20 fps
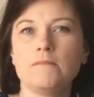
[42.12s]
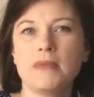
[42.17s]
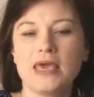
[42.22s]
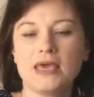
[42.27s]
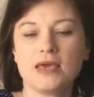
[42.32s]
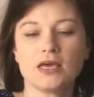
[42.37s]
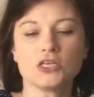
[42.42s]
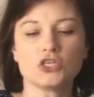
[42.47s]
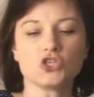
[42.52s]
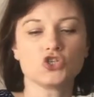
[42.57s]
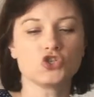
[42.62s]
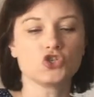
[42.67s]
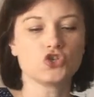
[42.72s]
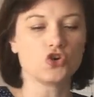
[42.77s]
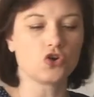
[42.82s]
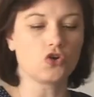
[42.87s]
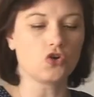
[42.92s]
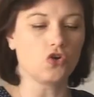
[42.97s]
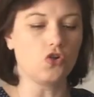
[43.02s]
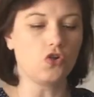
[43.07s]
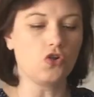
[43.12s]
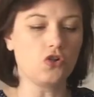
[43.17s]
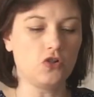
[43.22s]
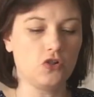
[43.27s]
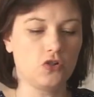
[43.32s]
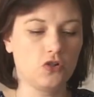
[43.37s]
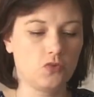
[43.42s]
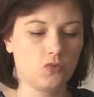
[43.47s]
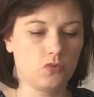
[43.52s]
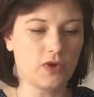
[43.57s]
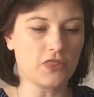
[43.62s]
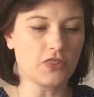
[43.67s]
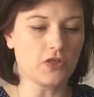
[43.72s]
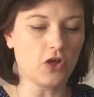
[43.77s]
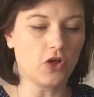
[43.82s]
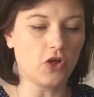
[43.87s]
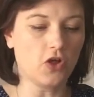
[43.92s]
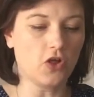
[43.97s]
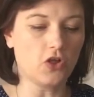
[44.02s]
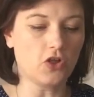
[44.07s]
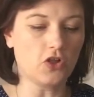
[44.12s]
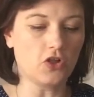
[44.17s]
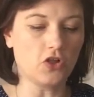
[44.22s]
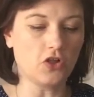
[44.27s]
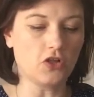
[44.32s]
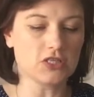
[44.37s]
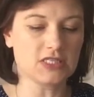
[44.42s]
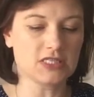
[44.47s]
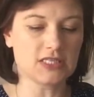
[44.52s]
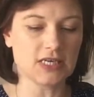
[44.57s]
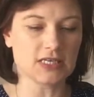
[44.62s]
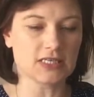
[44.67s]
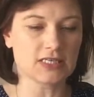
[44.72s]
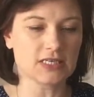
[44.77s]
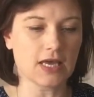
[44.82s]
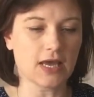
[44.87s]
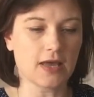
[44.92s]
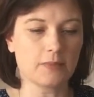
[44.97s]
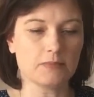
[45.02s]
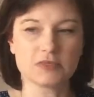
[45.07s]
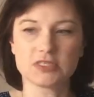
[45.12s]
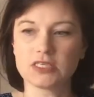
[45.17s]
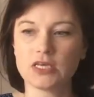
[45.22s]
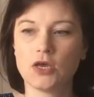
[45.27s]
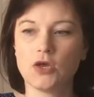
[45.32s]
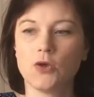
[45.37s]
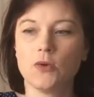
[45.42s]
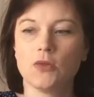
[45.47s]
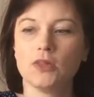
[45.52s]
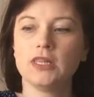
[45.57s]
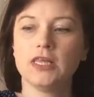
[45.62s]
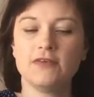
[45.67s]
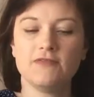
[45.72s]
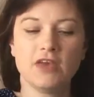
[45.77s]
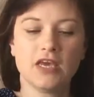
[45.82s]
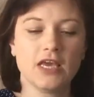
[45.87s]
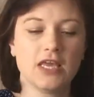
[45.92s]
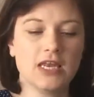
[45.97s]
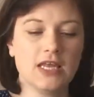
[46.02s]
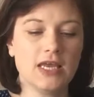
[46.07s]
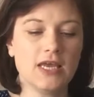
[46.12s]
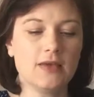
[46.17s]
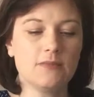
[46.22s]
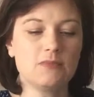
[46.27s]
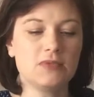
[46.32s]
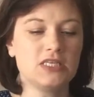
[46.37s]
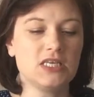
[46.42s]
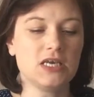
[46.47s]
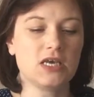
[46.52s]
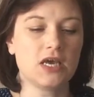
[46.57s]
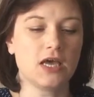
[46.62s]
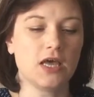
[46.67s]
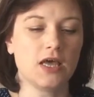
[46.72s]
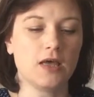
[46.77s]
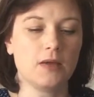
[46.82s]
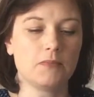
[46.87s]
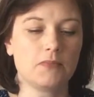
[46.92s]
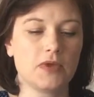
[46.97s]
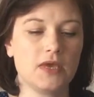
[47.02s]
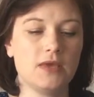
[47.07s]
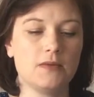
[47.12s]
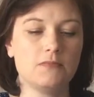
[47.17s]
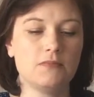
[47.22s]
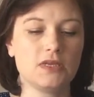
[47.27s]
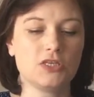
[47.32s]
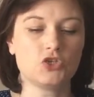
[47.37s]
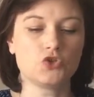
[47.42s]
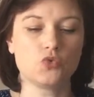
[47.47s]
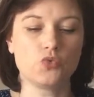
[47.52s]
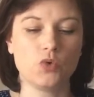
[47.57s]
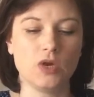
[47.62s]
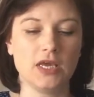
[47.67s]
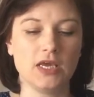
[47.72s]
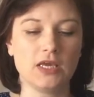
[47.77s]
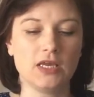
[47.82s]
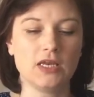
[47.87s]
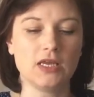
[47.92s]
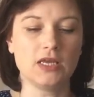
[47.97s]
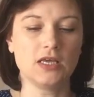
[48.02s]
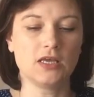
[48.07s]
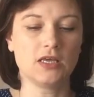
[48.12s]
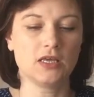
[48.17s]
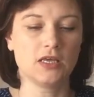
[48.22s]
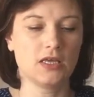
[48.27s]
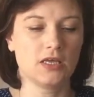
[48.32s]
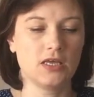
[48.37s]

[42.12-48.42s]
to make a circle with all 6 cups, leaving an empty cup in between